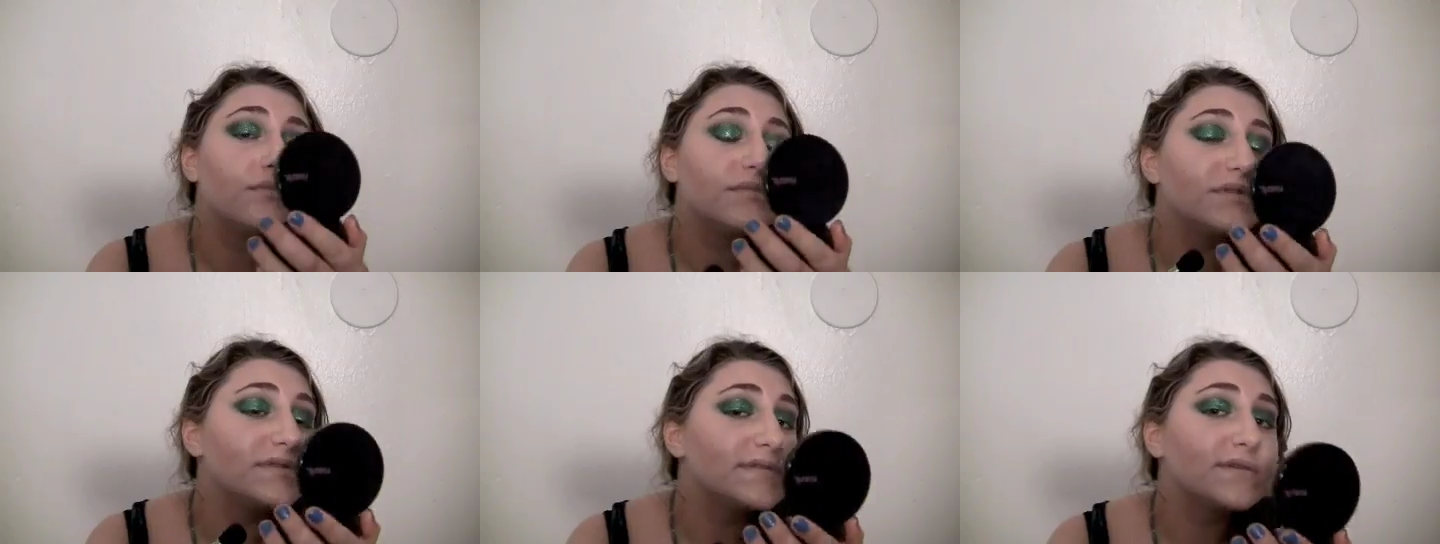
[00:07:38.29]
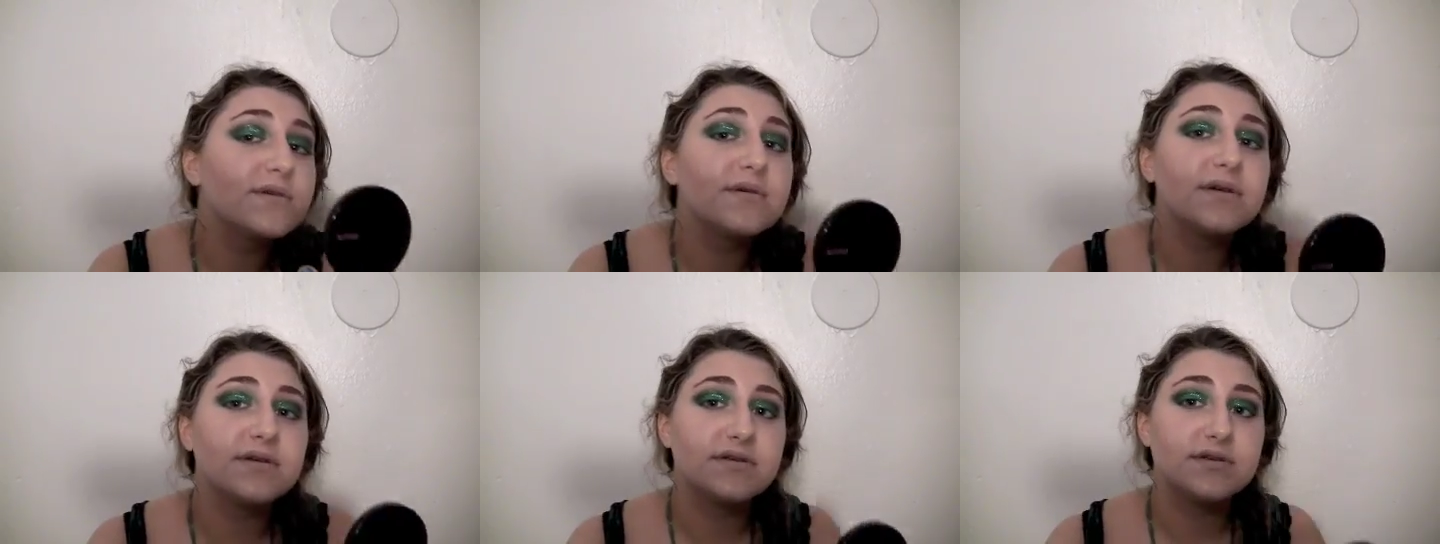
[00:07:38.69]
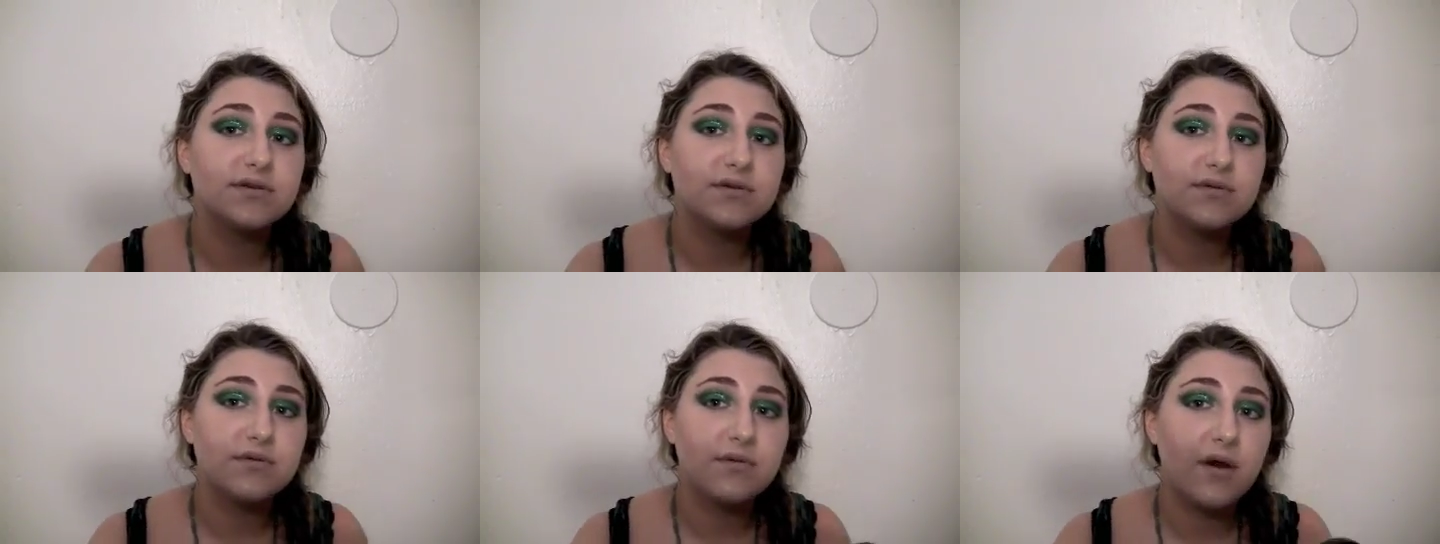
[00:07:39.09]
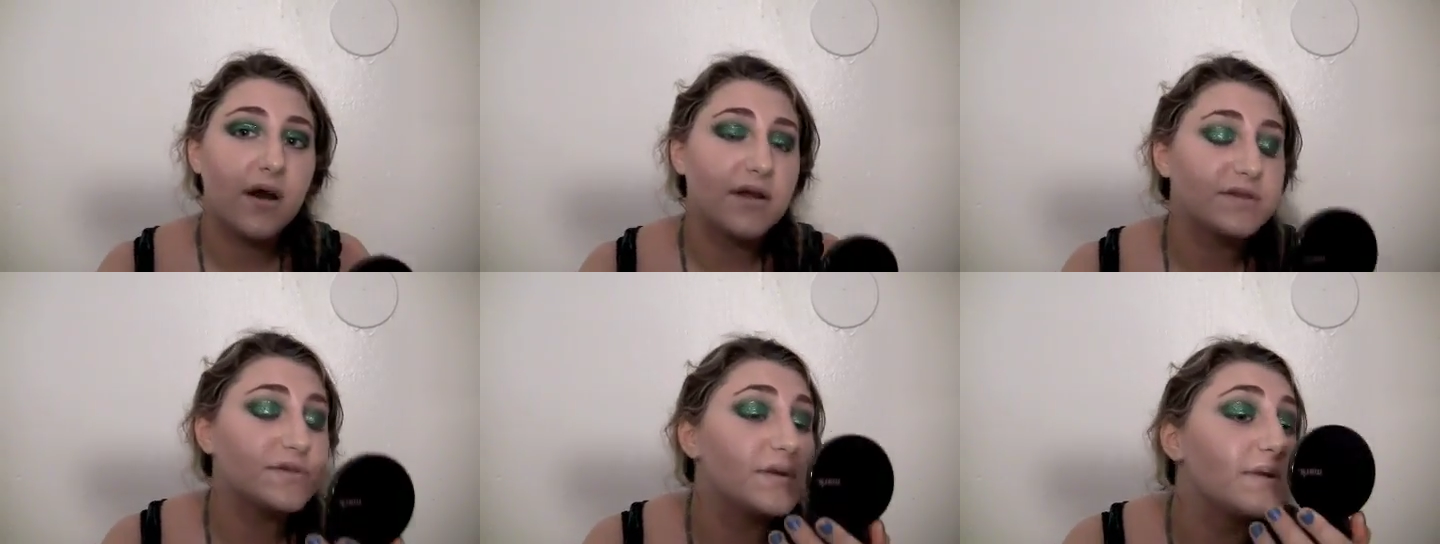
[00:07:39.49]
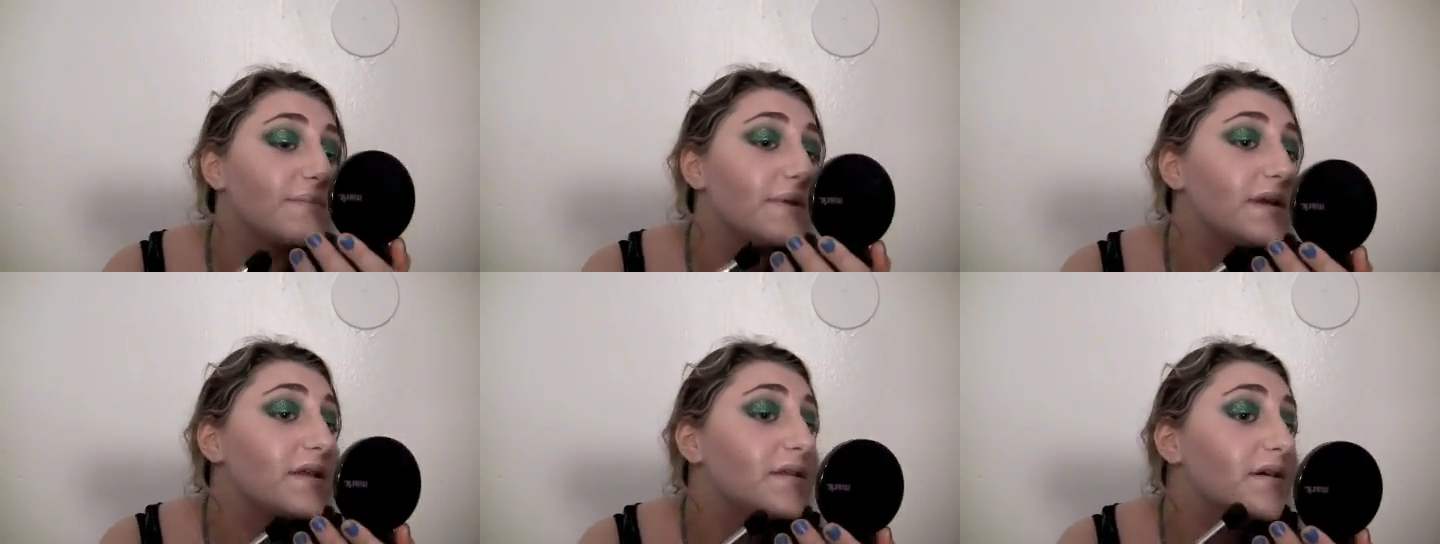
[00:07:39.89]
I'm just going to contour a
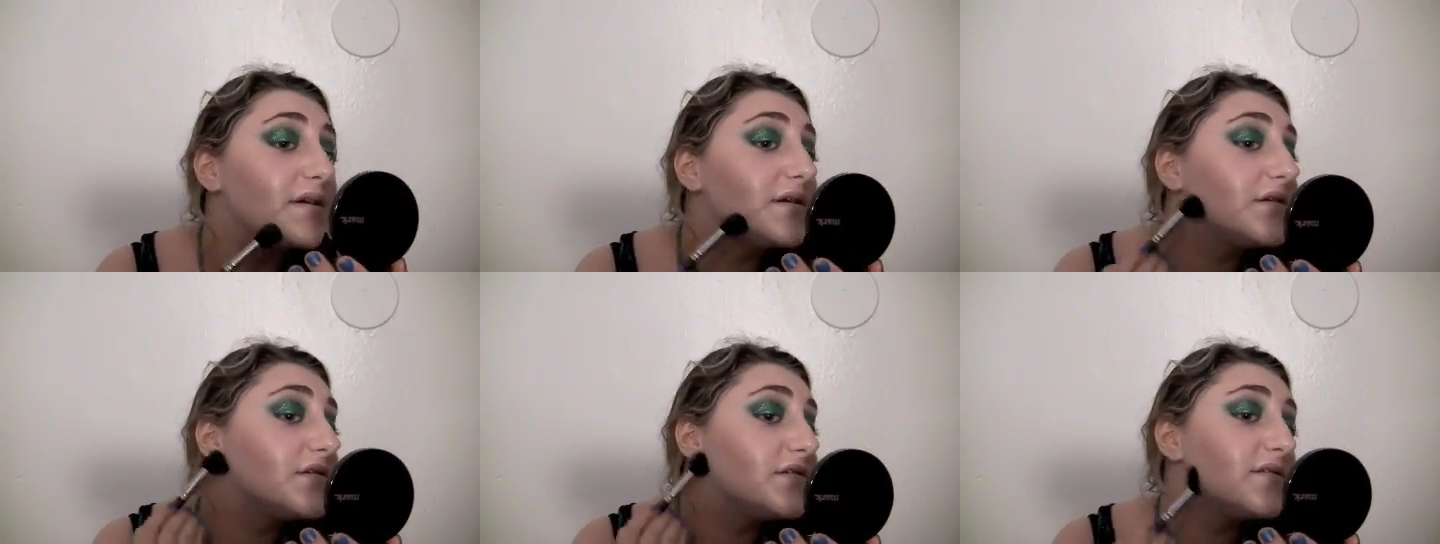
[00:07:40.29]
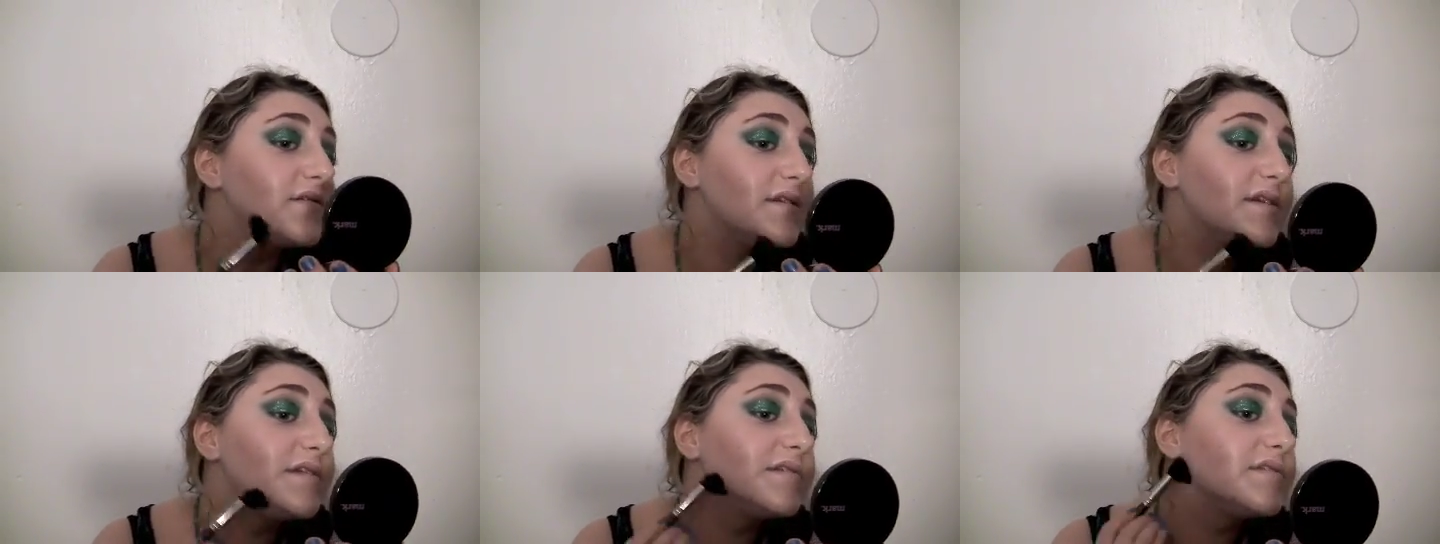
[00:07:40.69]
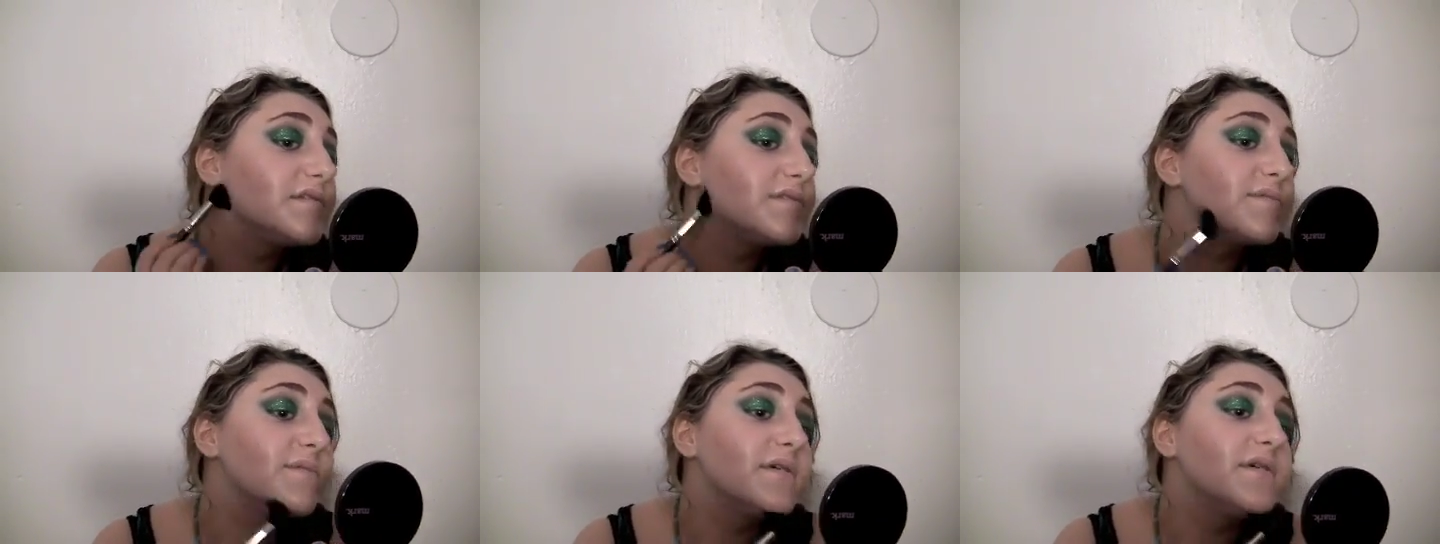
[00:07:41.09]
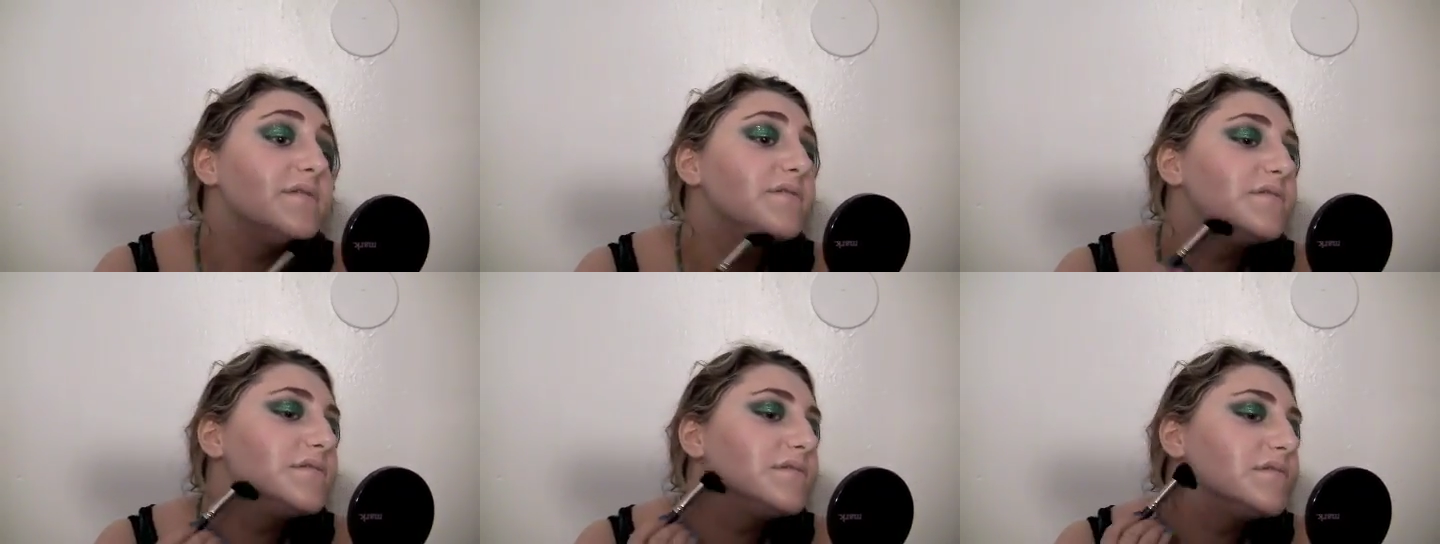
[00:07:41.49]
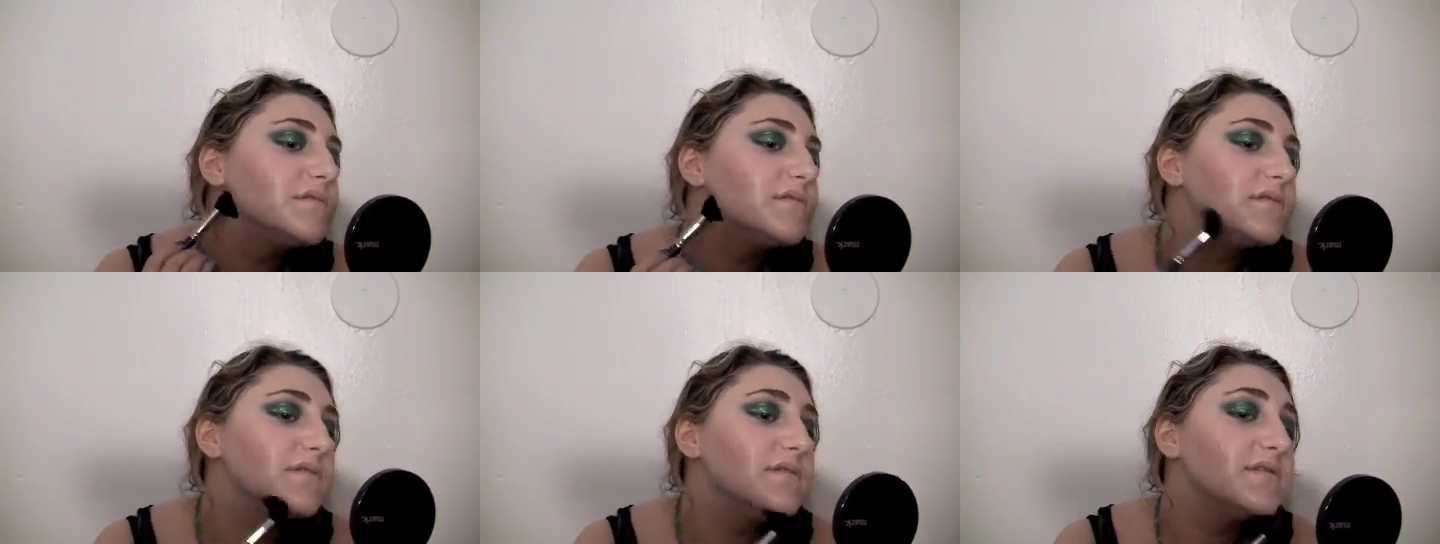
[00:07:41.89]
bit underneath as well,
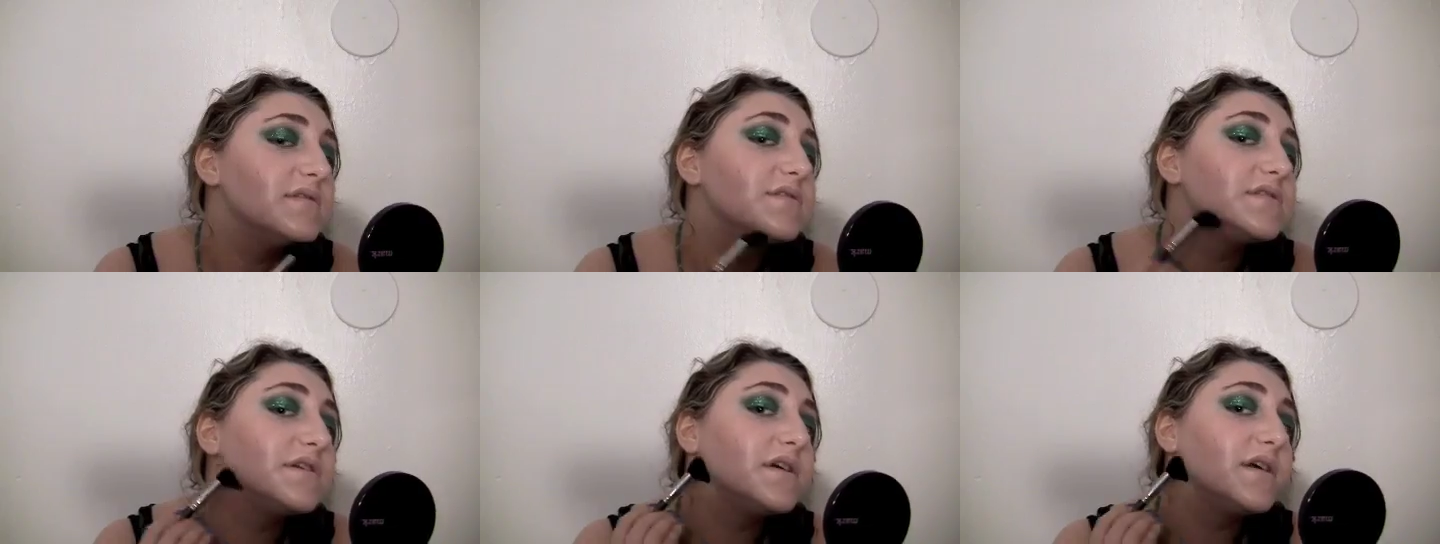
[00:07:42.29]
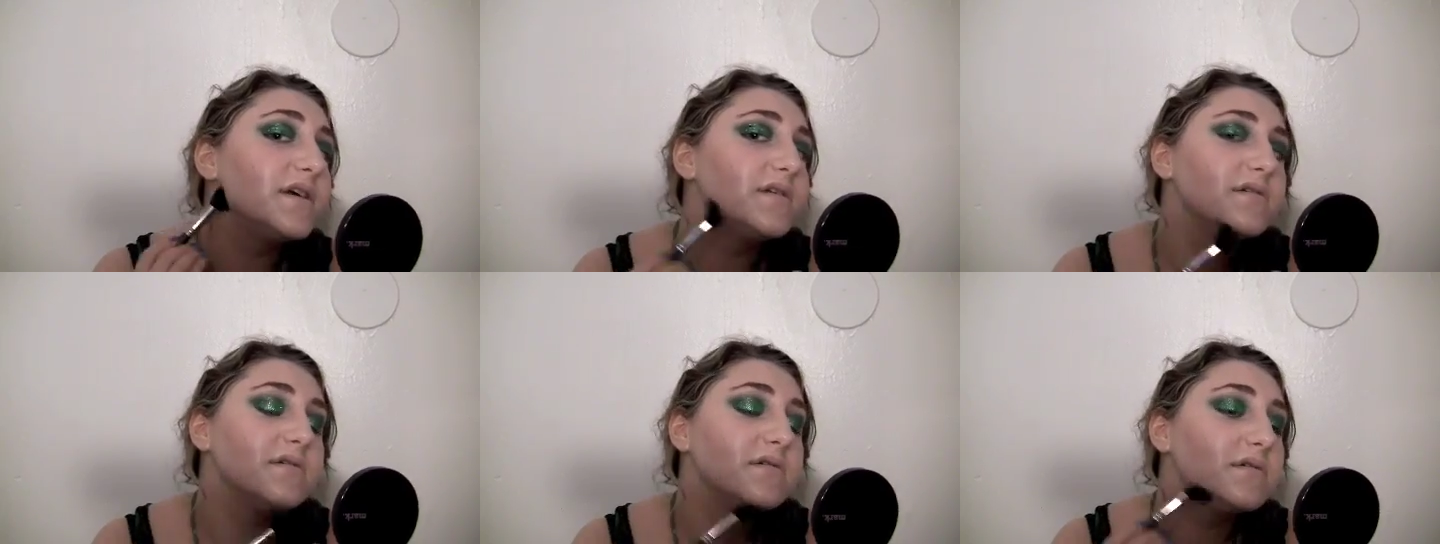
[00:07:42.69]
underneath the jaw.